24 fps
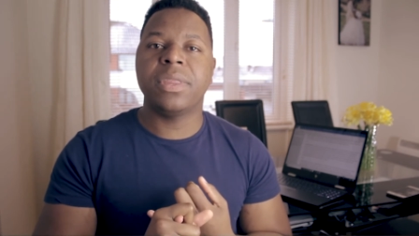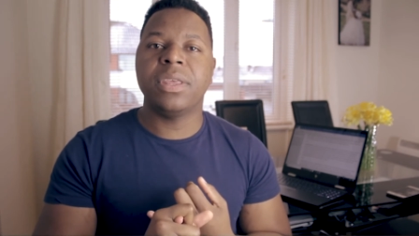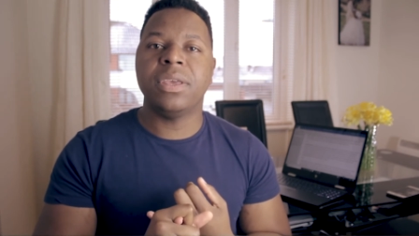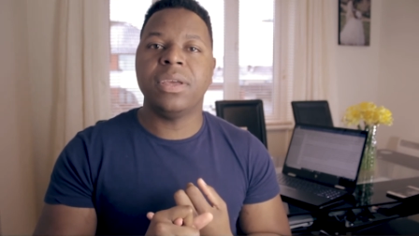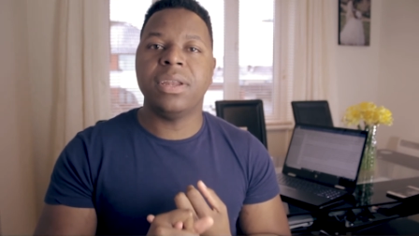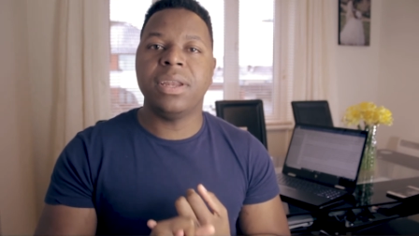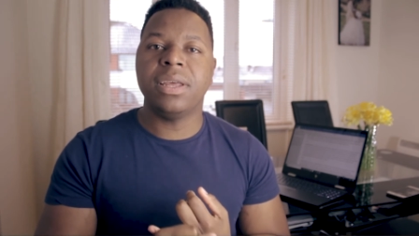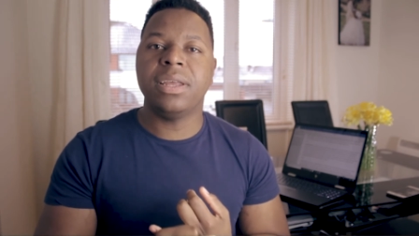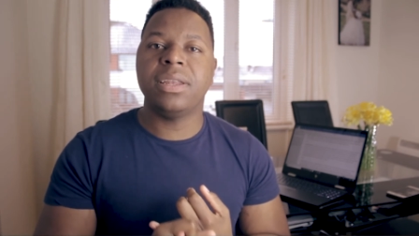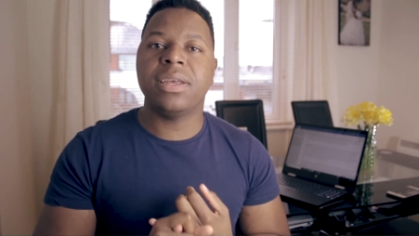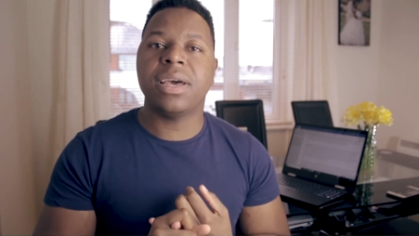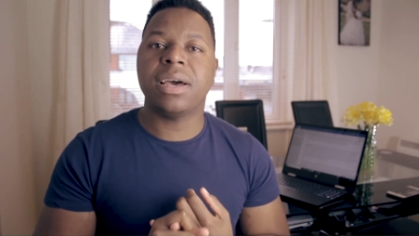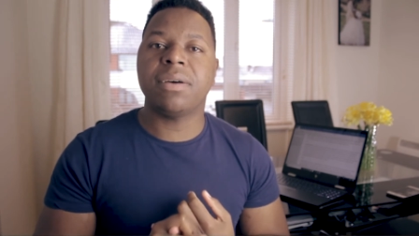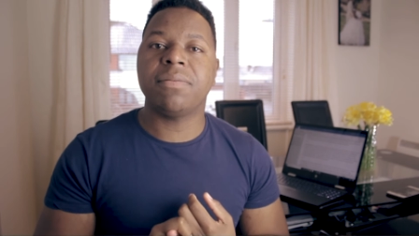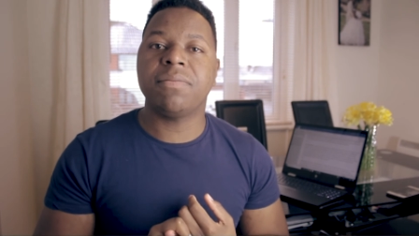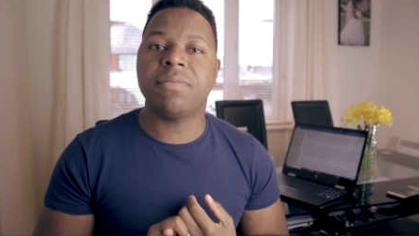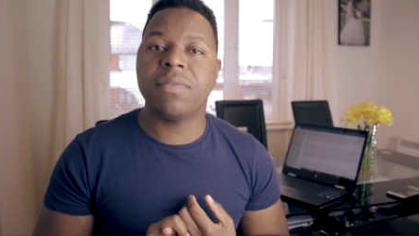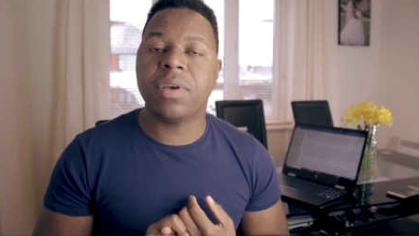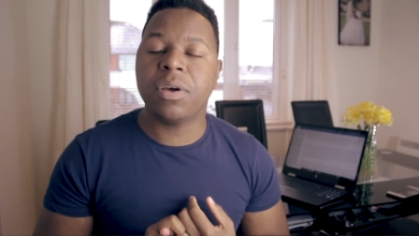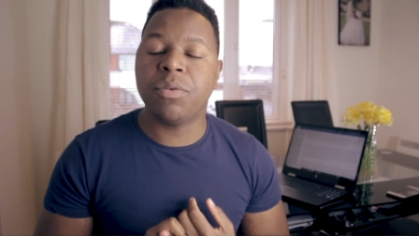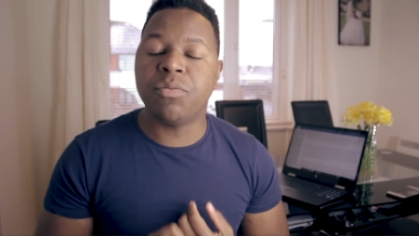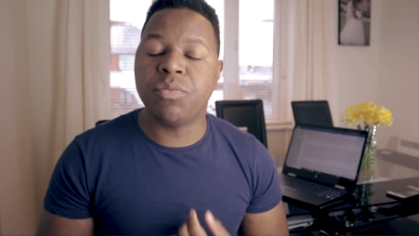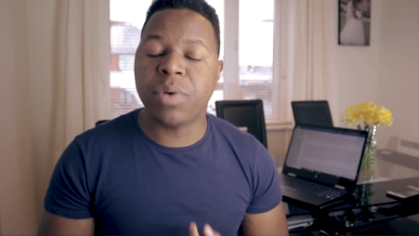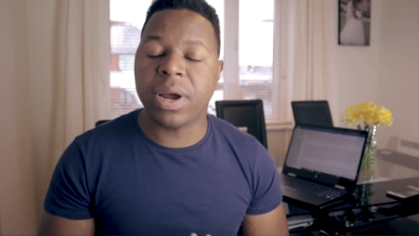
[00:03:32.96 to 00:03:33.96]
You need to have
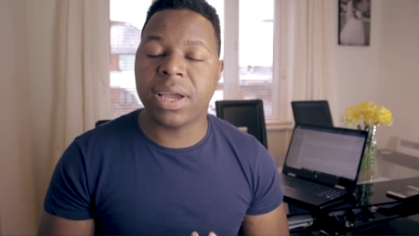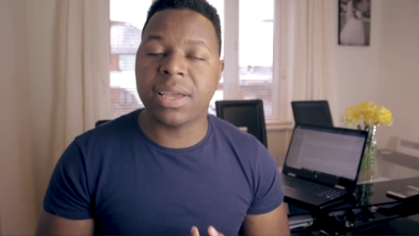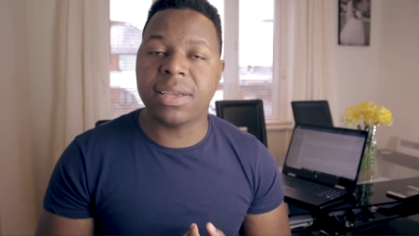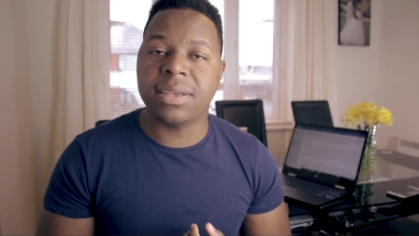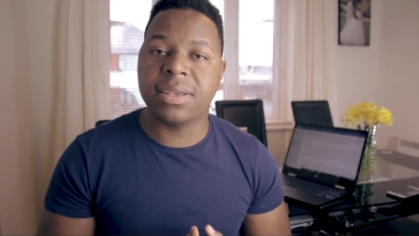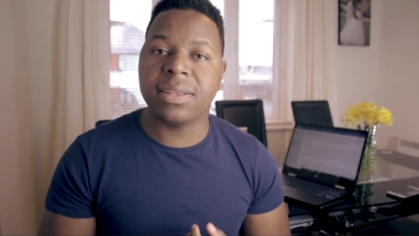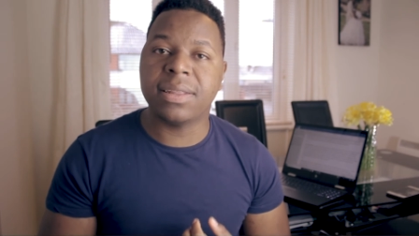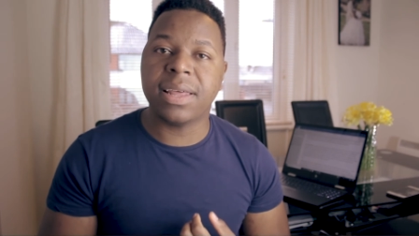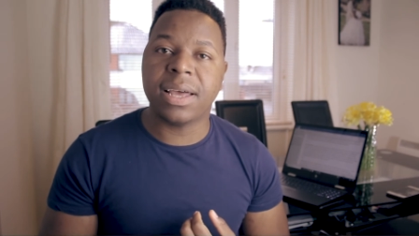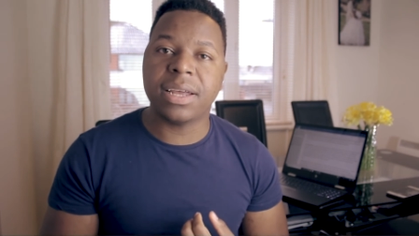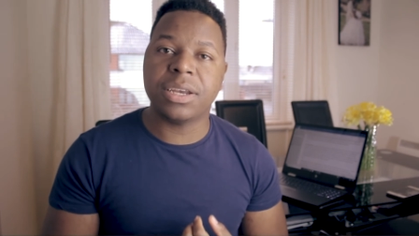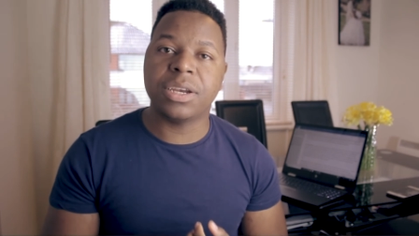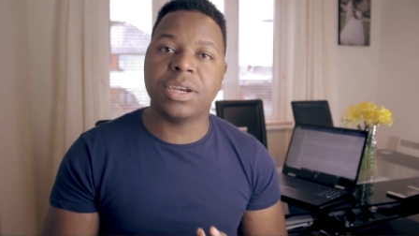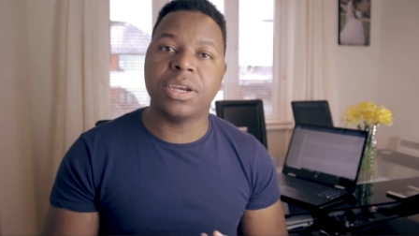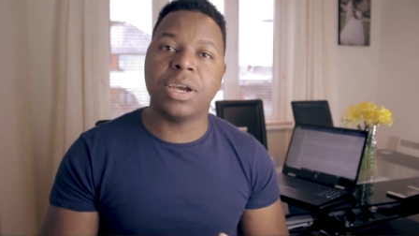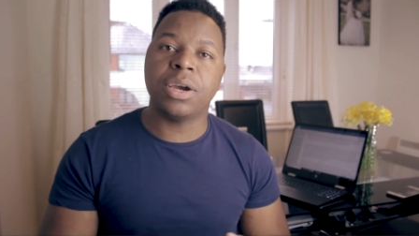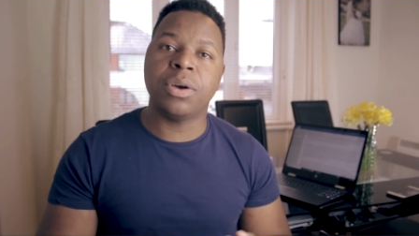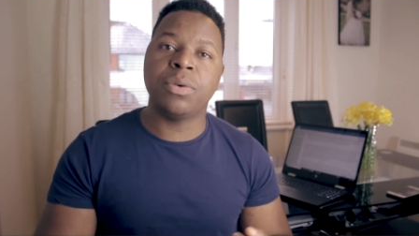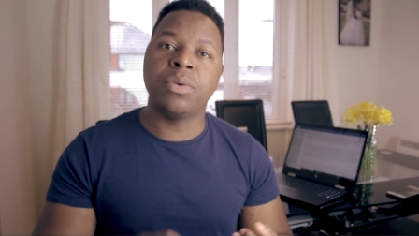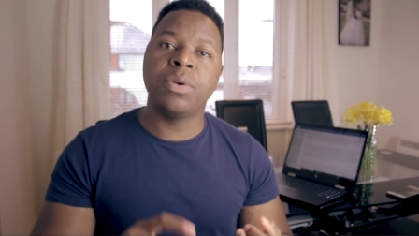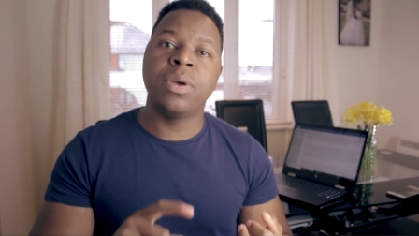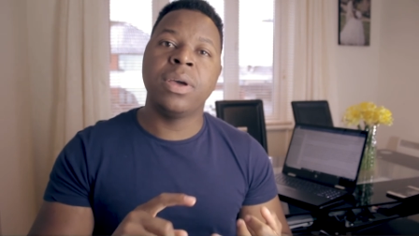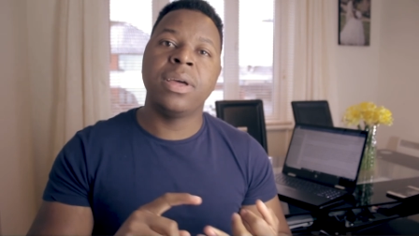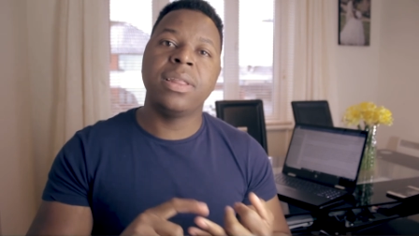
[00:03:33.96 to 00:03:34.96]
records that
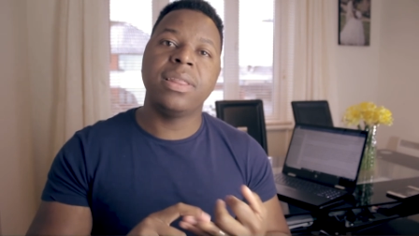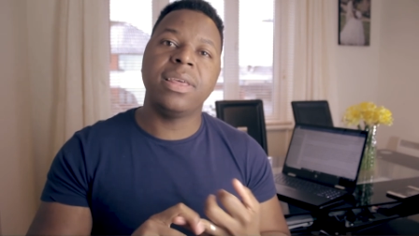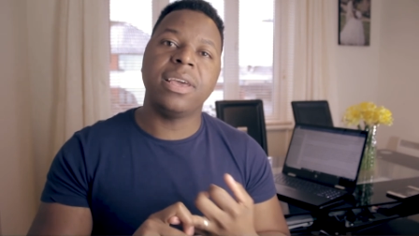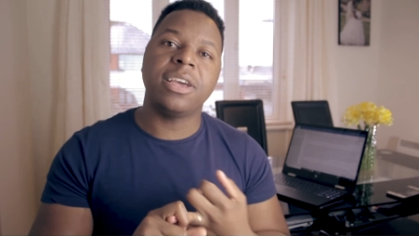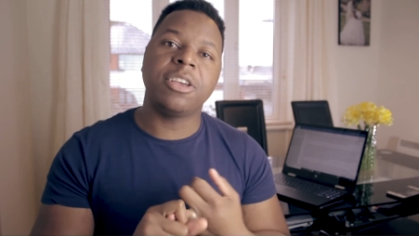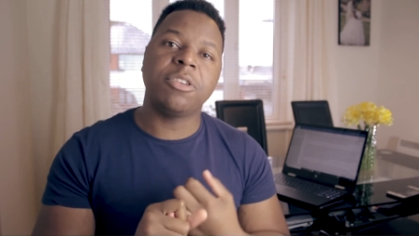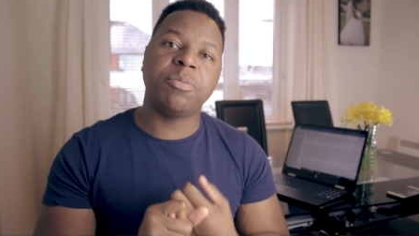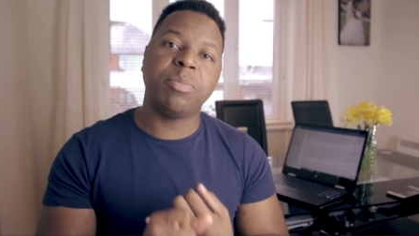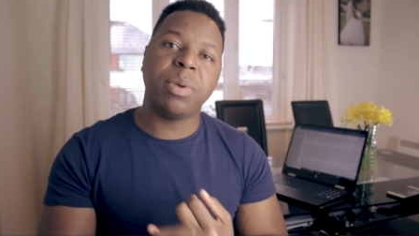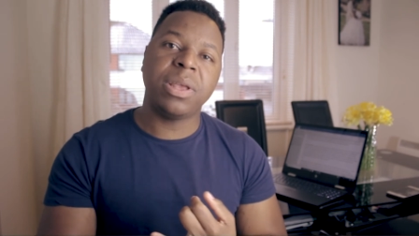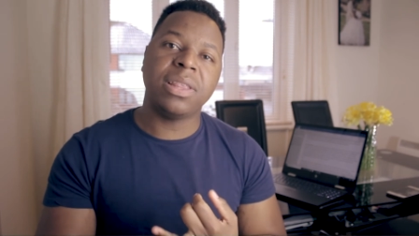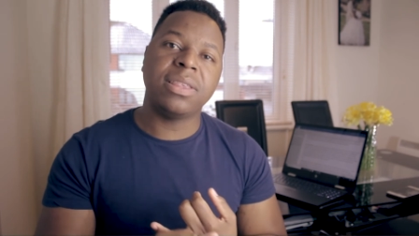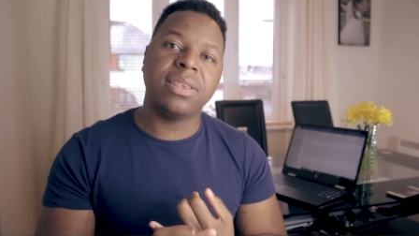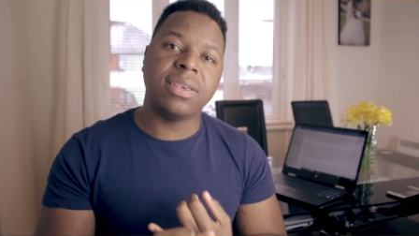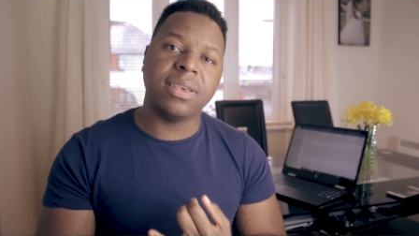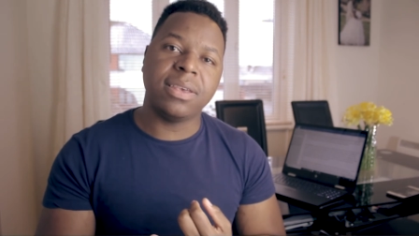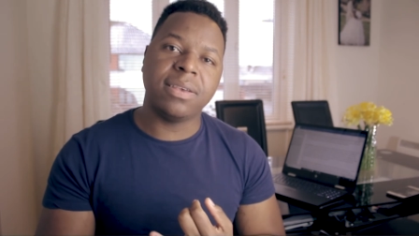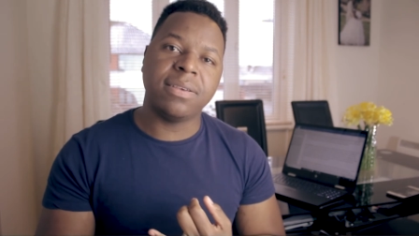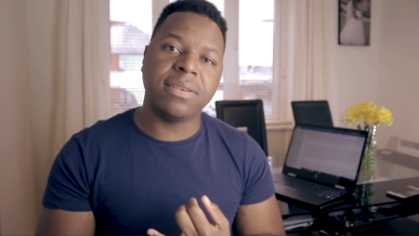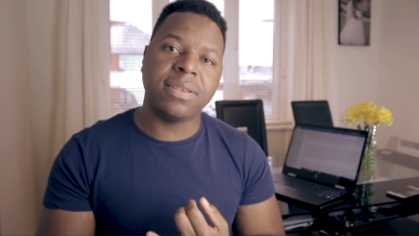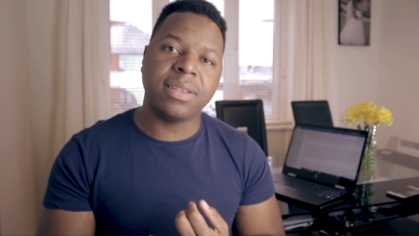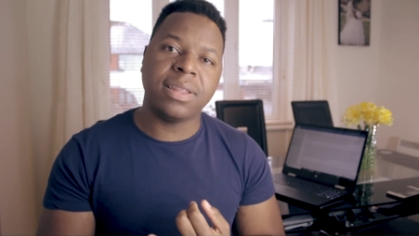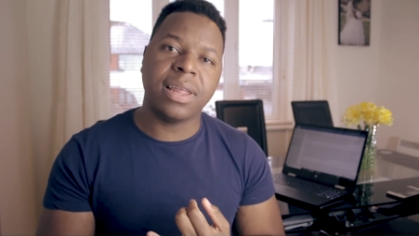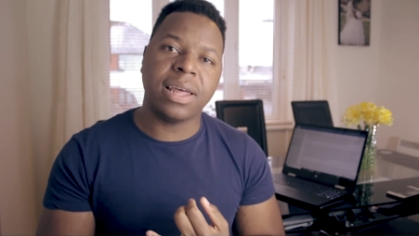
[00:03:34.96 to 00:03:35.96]
show the
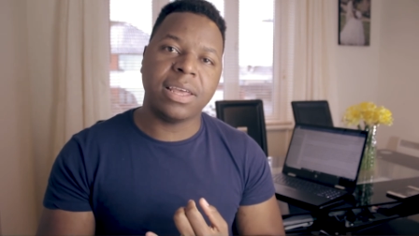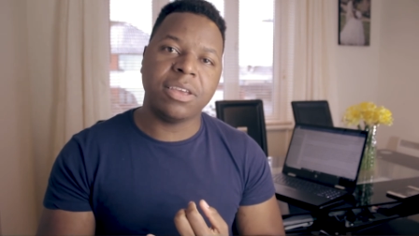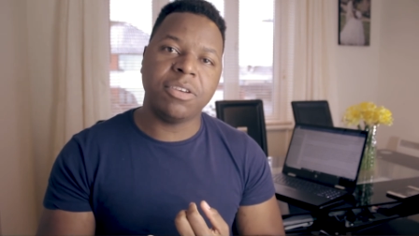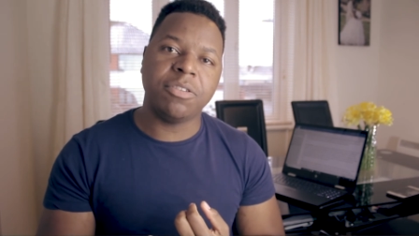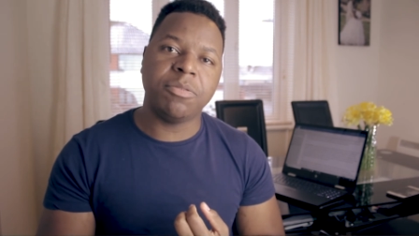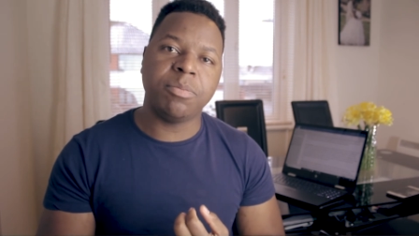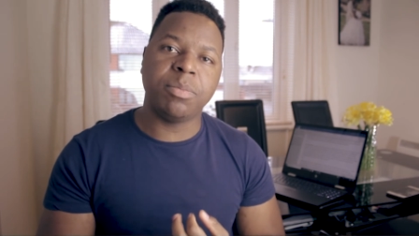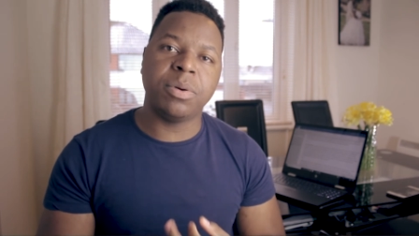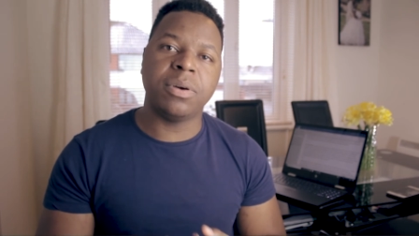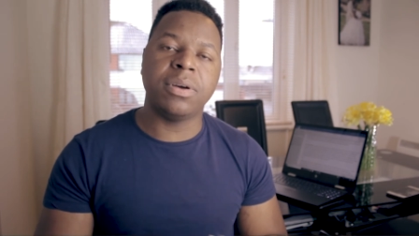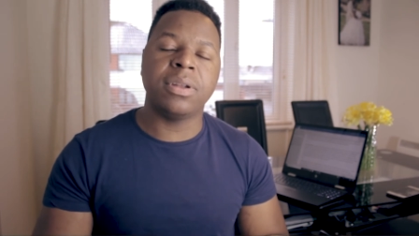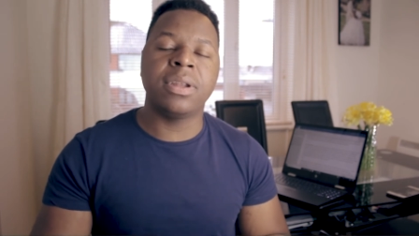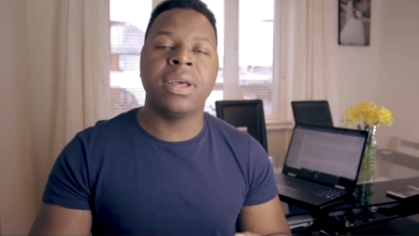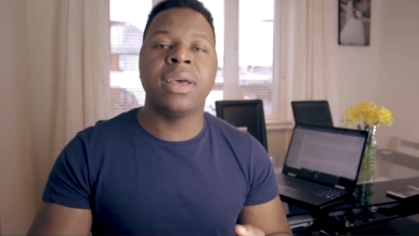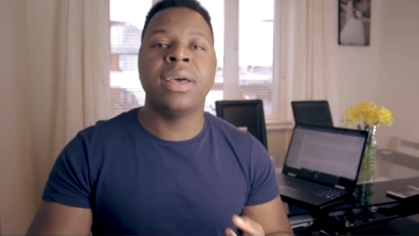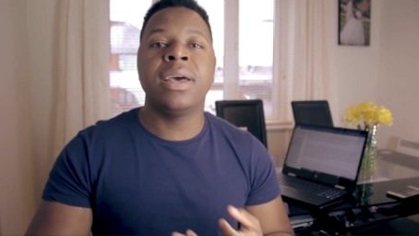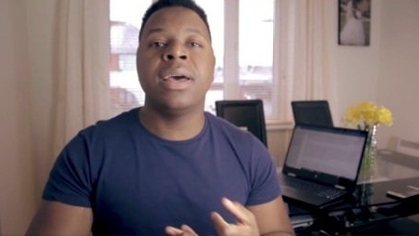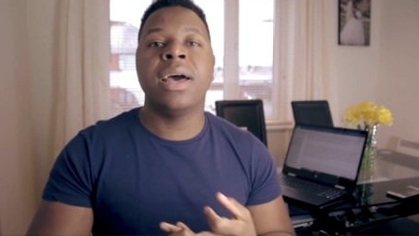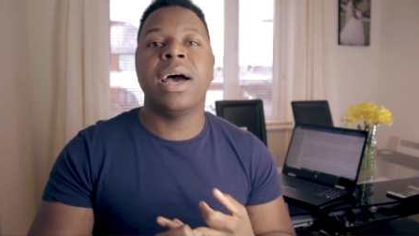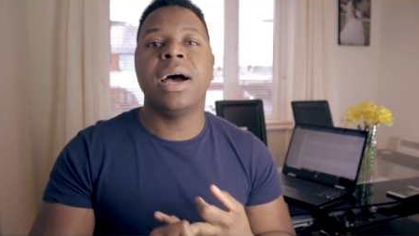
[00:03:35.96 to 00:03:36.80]
expenses that you've put,